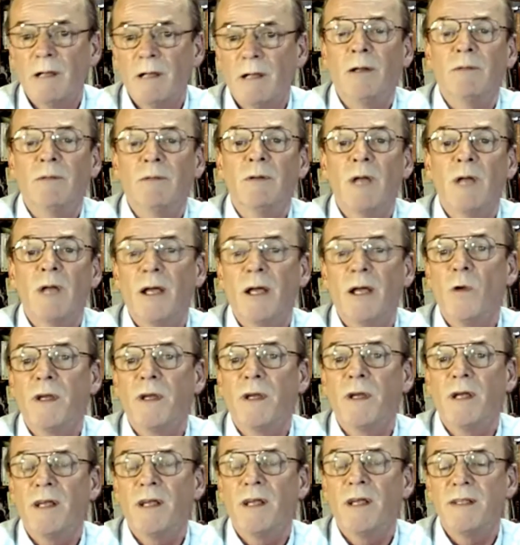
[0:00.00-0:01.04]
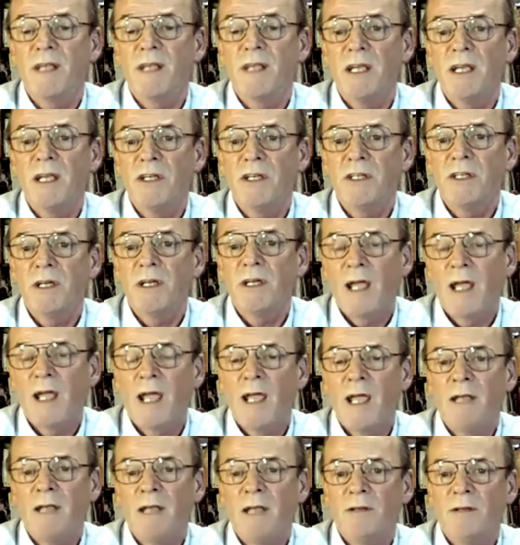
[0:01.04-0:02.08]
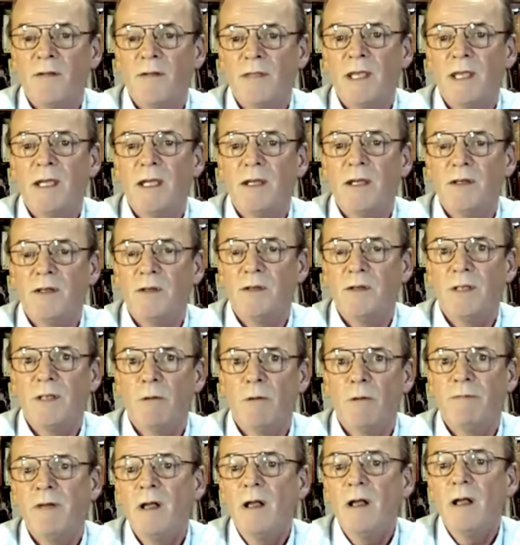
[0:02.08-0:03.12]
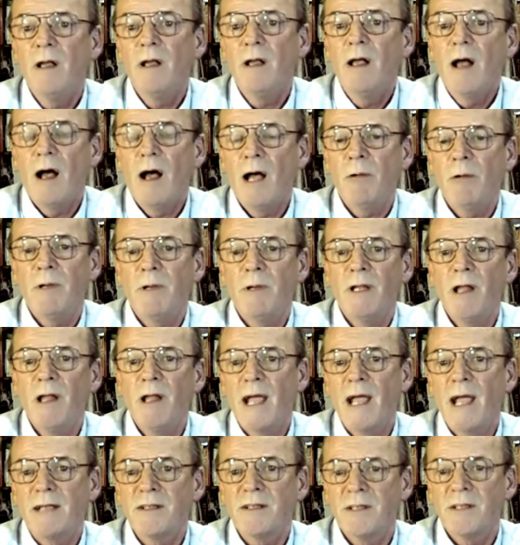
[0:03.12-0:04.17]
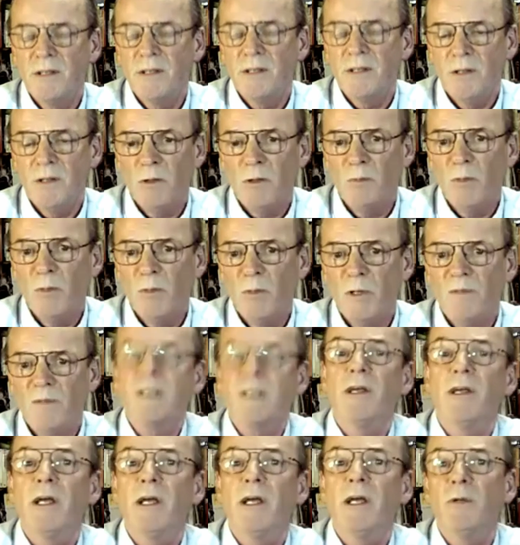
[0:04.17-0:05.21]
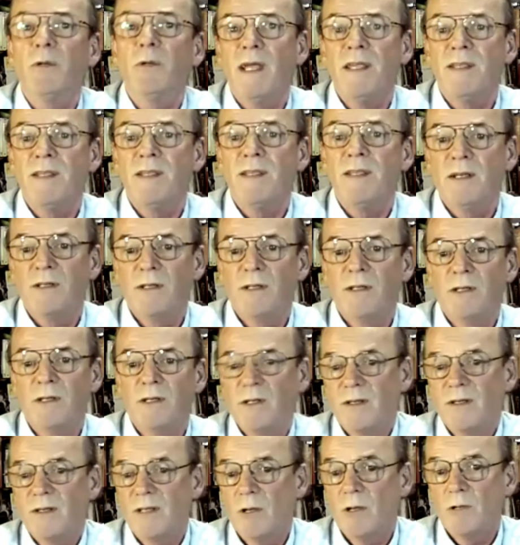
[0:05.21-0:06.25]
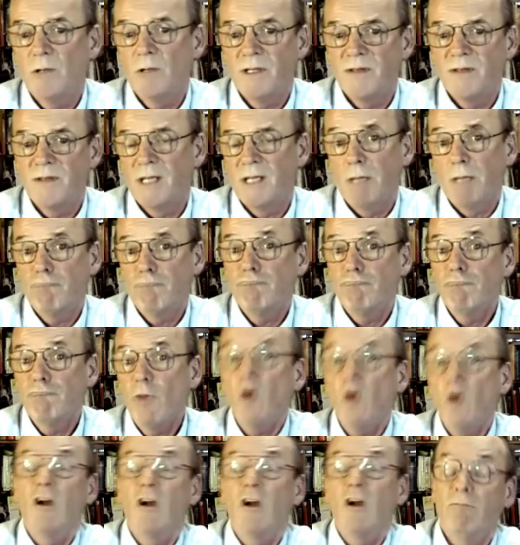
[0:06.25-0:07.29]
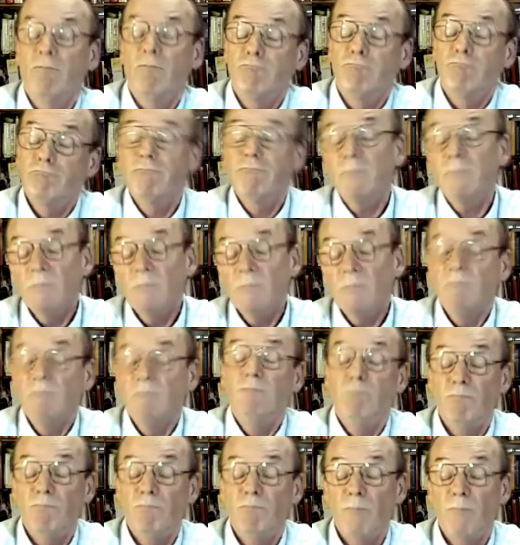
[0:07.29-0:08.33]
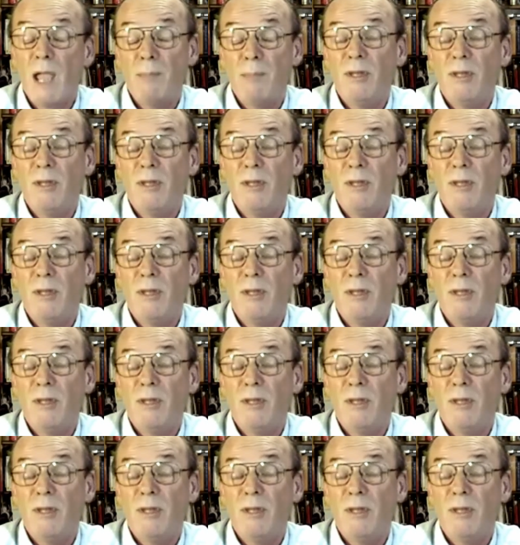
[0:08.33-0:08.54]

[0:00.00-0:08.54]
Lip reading: an organization, and thinking to yourself, I would like to move sideways into consultancy, or maybe not.